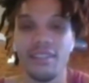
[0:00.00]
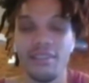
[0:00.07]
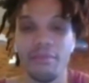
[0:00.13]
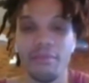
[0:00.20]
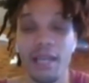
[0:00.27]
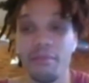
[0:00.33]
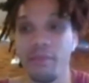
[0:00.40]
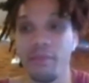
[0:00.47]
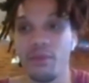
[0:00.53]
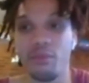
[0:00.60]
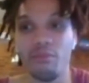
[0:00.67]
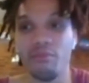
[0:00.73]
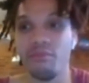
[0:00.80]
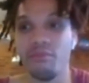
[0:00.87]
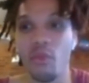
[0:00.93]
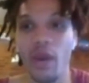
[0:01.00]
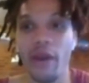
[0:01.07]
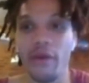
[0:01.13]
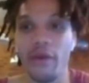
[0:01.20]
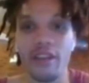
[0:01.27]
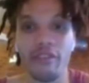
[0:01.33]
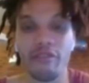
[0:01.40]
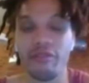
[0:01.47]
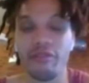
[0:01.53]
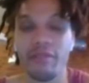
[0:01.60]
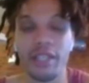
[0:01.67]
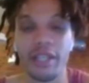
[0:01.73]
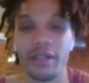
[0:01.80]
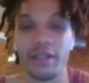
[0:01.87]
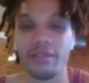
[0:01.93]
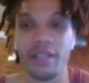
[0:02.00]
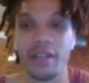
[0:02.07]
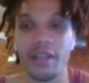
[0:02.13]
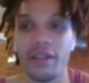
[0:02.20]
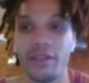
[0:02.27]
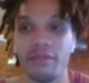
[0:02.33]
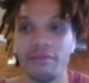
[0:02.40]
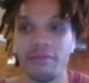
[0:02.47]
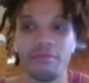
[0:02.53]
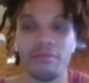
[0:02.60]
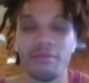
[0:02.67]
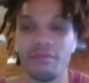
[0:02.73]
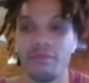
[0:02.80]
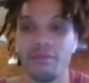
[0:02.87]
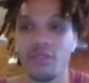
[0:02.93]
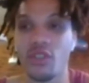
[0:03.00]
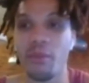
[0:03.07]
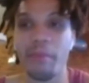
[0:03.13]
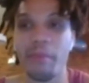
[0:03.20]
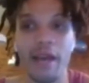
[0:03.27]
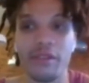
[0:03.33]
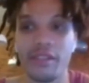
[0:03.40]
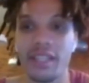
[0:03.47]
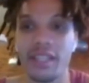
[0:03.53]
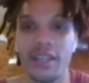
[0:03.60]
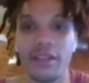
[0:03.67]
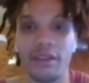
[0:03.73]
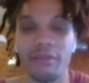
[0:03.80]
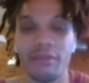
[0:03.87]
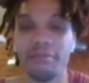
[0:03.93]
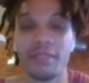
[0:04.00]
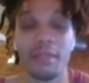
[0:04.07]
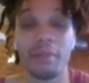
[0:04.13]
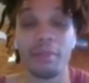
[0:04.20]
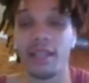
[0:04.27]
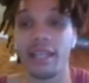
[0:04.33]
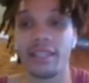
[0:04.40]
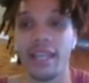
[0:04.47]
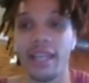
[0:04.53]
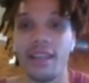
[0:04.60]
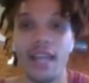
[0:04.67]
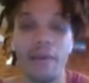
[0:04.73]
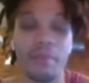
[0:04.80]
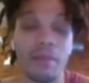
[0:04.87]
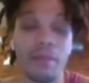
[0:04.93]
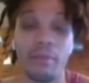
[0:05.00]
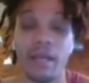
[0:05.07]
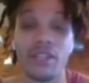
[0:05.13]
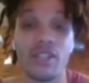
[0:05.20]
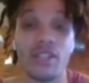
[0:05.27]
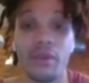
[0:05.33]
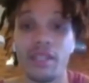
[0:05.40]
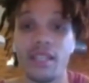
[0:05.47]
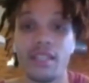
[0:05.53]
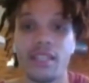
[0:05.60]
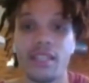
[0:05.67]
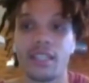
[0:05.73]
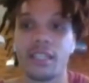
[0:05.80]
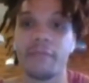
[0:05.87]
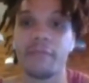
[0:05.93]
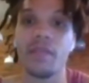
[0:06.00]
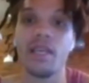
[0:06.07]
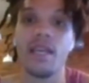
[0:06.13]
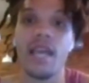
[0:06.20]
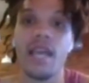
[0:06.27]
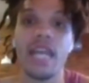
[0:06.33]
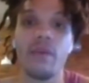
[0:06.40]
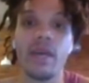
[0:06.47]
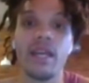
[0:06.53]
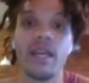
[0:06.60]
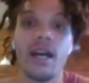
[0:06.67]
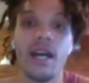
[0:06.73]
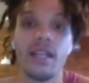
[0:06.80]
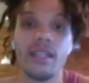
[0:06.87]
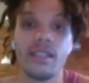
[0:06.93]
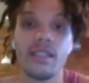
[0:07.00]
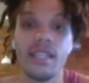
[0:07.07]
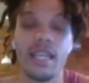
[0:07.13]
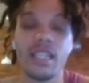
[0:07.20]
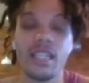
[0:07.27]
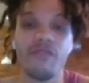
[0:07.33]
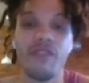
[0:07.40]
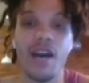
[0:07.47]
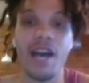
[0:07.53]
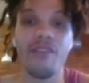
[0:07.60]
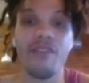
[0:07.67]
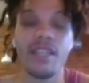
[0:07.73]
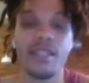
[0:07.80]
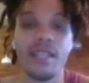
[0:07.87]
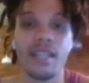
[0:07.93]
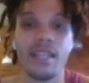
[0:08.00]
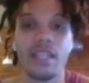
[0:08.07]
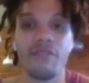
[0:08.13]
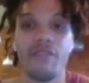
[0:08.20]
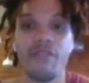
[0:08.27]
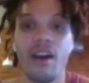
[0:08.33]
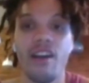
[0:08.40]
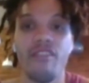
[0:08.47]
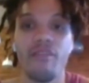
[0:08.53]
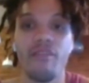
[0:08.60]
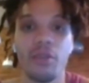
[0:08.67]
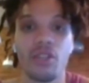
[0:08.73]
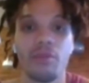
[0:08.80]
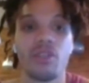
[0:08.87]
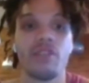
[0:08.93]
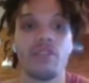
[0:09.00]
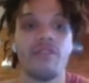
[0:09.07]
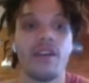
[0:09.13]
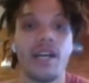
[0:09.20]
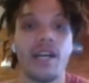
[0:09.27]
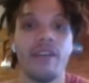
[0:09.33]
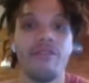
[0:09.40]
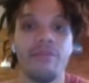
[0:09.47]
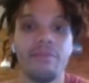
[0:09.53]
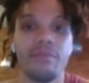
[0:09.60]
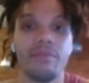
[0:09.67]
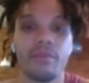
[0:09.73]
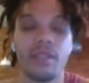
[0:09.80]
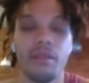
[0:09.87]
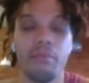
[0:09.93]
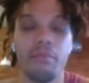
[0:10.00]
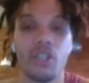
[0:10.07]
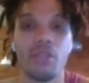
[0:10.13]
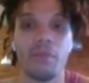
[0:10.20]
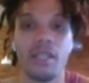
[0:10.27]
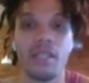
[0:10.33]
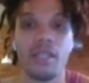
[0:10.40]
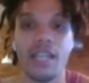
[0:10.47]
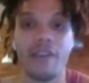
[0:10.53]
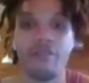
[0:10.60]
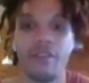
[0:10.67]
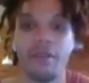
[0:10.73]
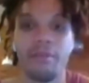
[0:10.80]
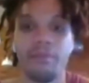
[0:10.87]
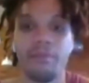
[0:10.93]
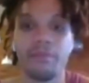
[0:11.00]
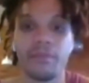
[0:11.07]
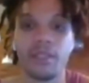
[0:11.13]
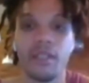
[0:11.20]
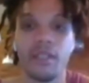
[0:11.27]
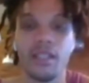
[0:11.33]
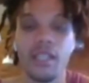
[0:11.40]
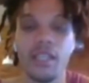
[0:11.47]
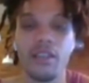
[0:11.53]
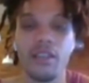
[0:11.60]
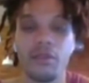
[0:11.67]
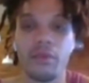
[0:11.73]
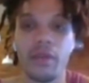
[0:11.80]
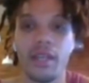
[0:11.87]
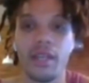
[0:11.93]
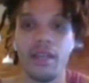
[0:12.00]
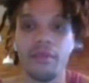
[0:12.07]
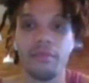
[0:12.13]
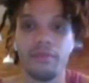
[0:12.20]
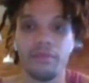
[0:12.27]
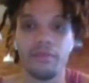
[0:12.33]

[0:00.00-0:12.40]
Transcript: might be wary of, you know, I don't know, Trompowski or something like that. A lot of people might start with E6. Anyway, C takes D5, E takes D5, Bishop G5, Bishop E7, E3,